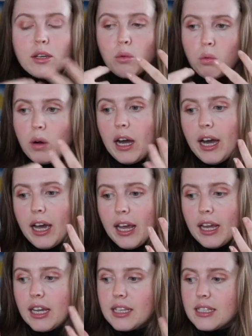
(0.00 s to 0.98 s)
Like, why
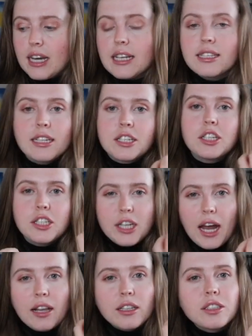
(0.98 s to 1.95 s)
is that such a
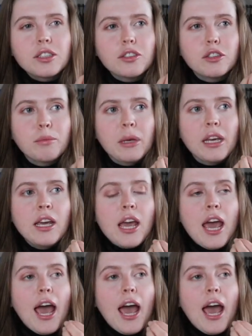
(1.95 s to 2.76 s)
challenge for me?